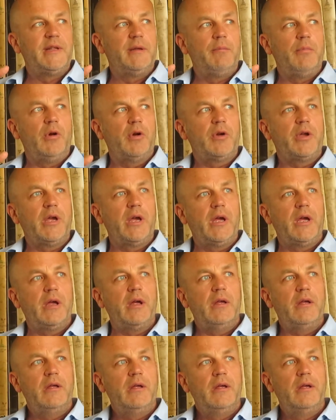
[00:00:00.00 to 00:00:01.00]
the
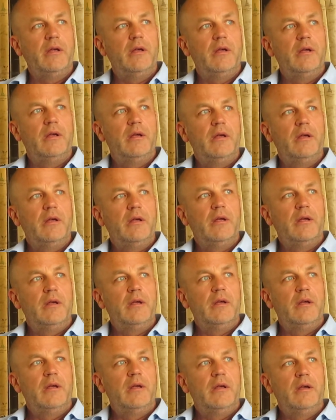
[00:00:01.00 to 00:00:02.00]
Boker.
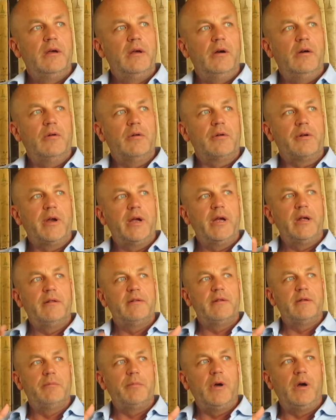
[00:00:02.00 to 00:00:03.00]
Okay,
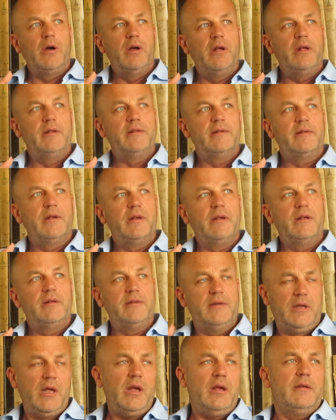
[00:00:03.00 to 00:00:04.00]
it's
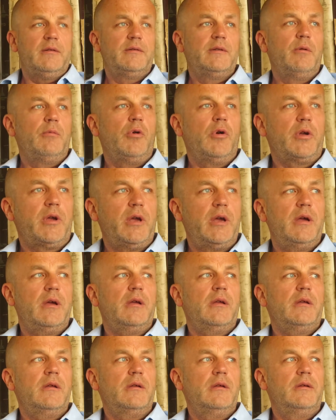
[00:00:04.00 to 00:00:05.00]
the
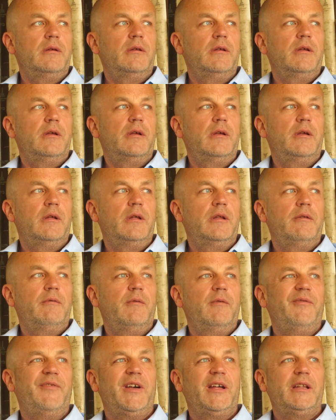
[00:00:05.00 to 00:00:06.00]
Boker,
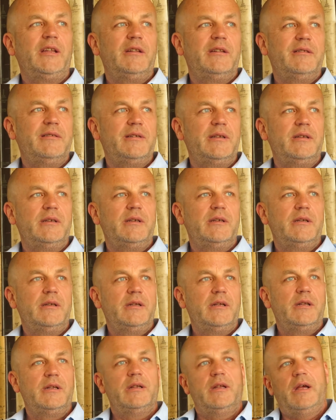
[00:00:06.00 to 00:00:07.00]
Varitzin,
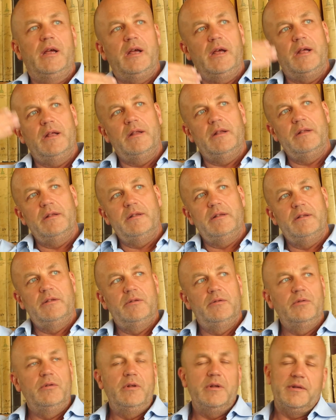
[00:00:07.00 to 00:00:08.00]

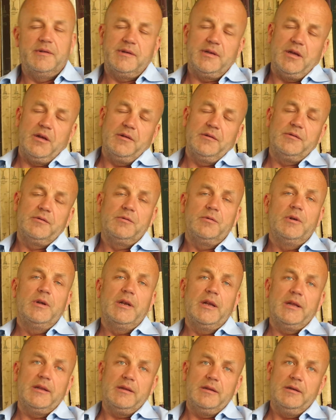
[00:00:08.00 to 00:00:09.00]
to the south to
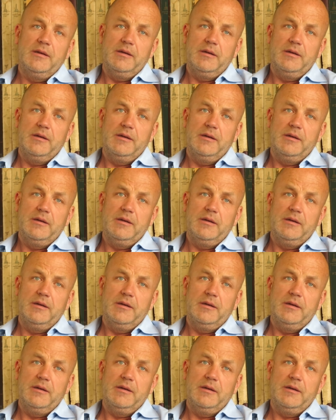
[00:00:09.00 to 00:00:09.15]
Eilat.